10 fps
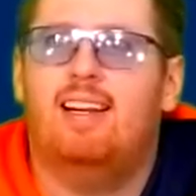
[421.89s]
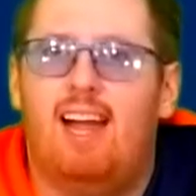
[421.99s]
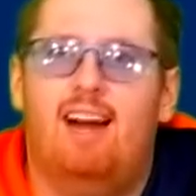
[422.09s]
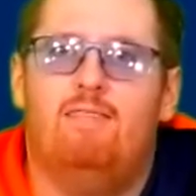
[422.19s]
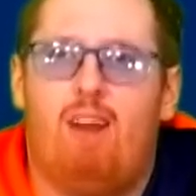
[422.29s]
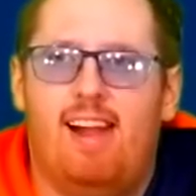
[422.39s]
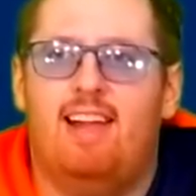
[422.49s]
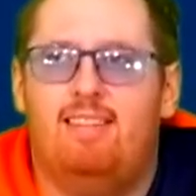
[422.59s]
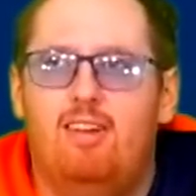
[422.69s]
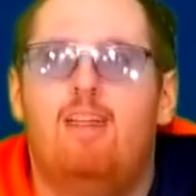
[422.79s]
God
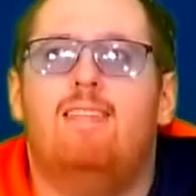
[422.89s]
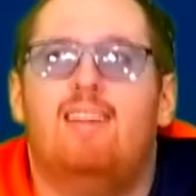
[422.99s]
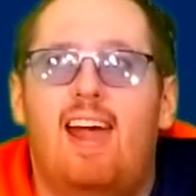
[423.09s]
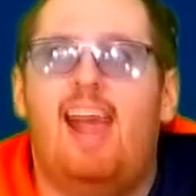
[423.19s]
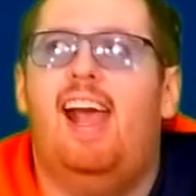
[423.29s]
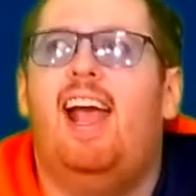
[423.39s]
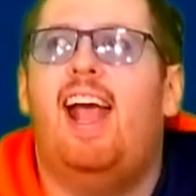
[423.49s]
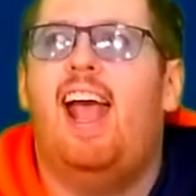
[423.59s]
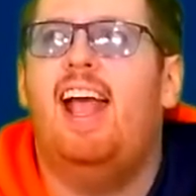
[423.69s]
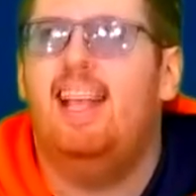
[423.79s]
Friday's New Year's
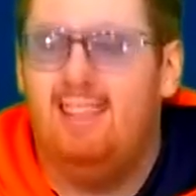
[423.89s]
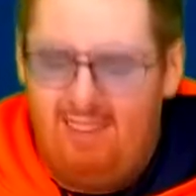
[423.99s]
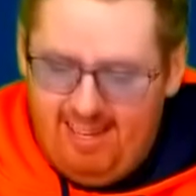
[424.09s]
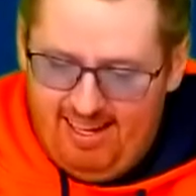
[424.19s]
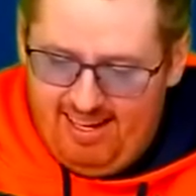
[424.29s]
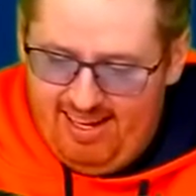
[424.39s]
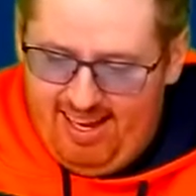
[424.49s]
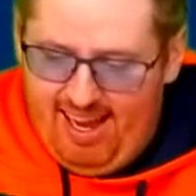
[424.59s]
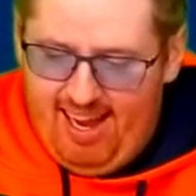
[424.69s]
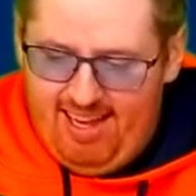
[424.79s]
Day.
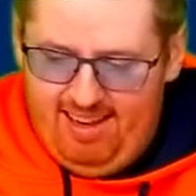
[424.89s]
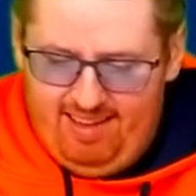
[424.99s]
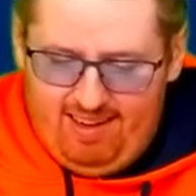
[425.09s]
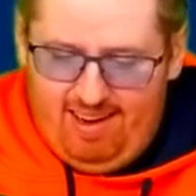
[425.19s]
And it's